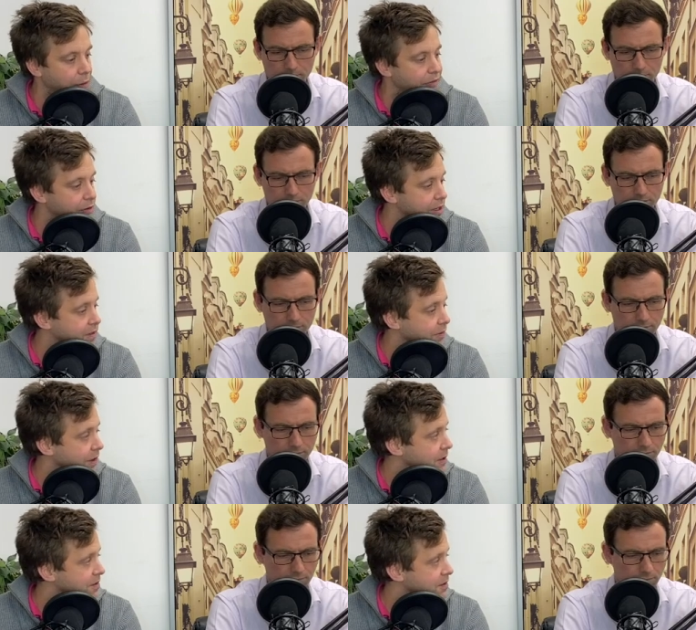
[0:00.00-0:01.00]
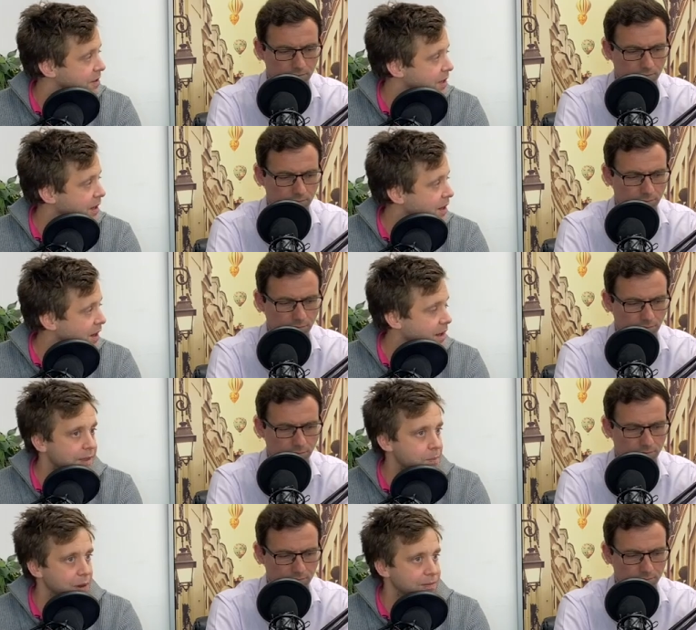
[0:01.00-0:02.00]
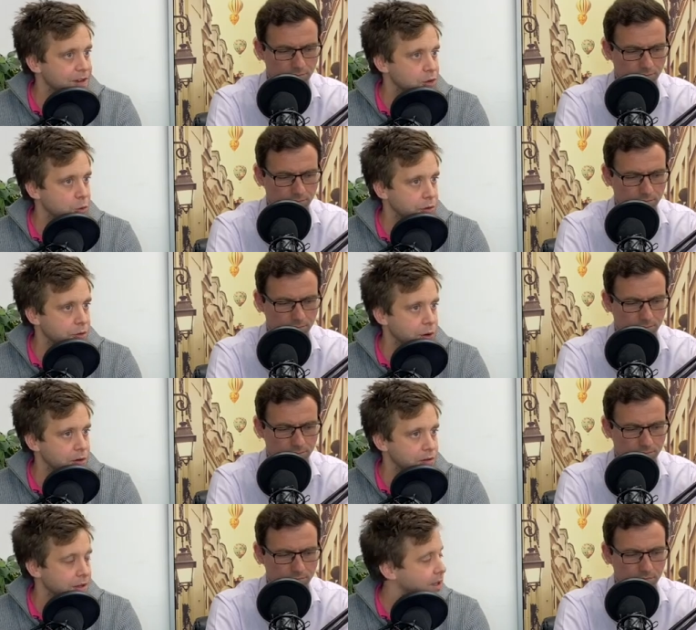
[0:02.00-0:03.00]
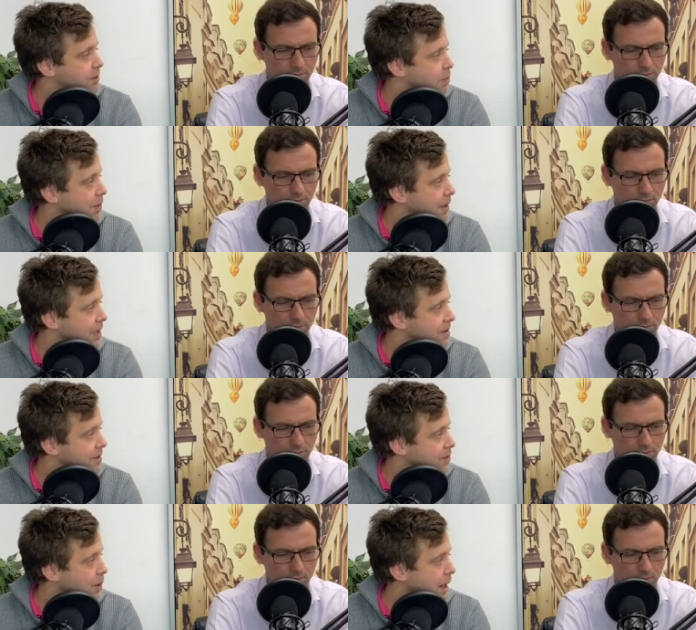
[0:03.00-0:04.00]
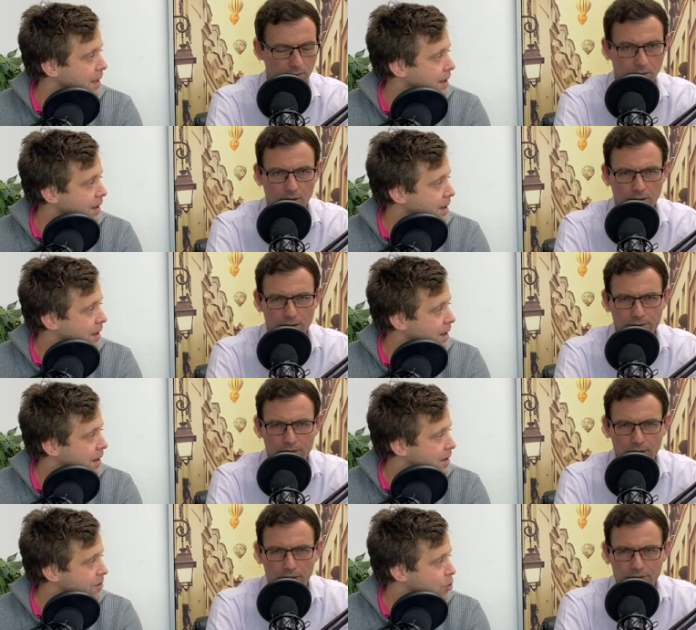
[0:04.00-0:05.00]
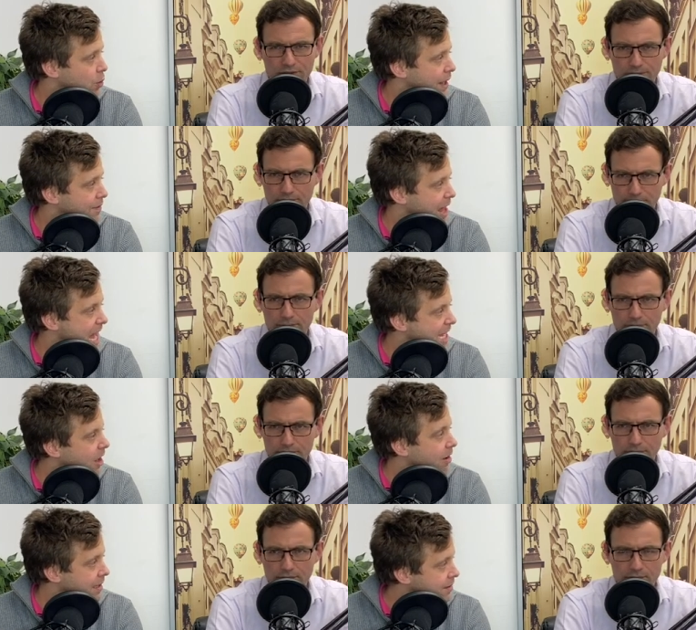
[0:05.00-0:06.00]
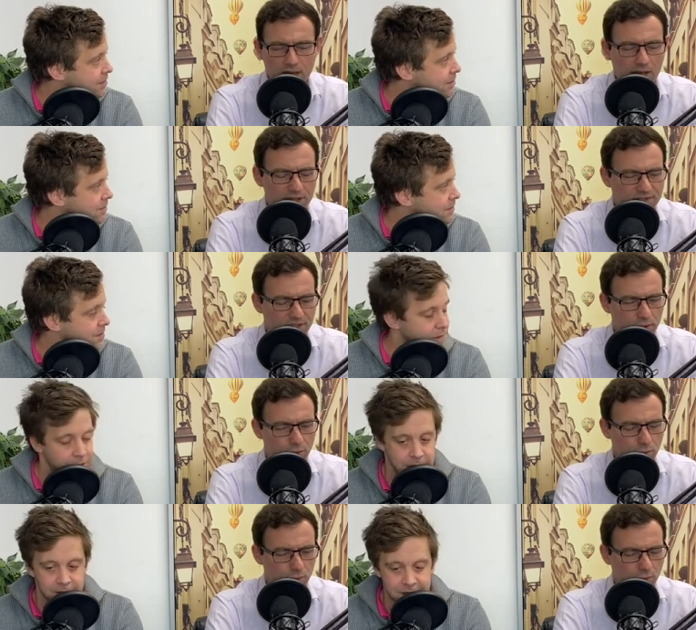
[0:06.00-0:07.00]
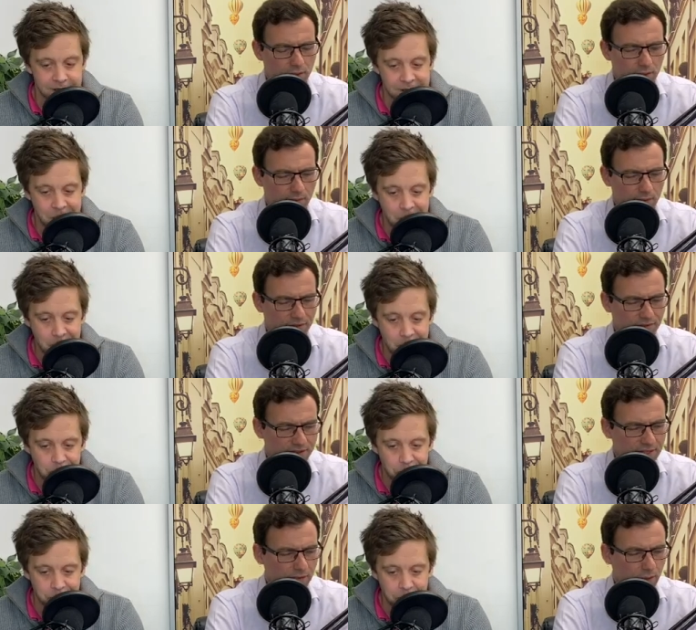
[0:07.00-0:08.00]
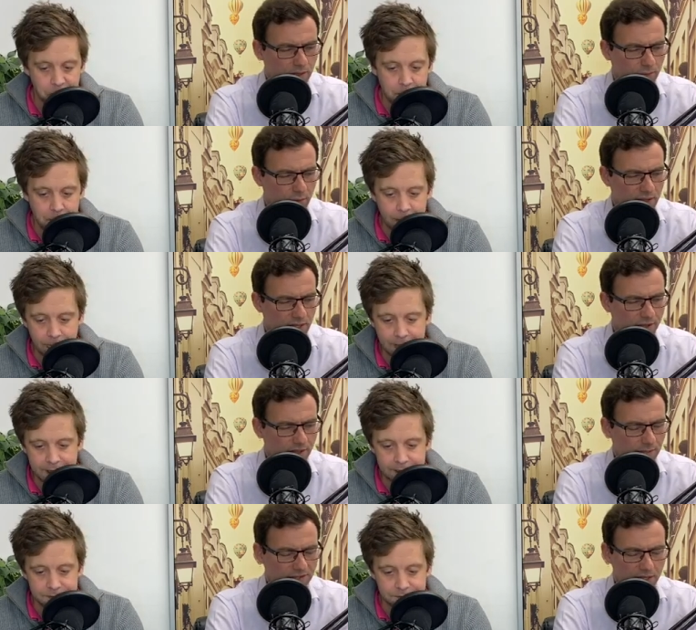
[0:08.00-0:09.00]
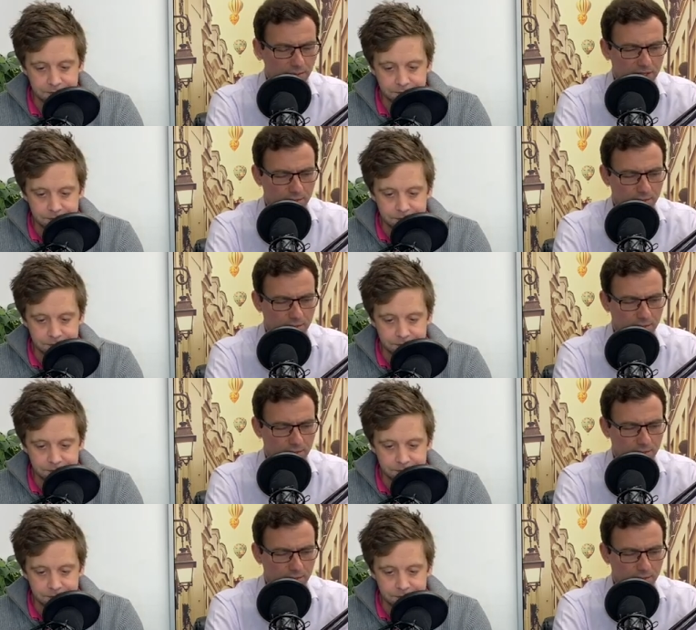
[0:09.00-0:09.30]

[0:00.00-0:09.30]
Speaker 1: offer is 1st mm-hmm. and then briefly talk through it? I think it's probably the easiest way. Do you want so, to give the headline?
Speaker 2: Yeah, so uh, I, I, think with, with the other the other major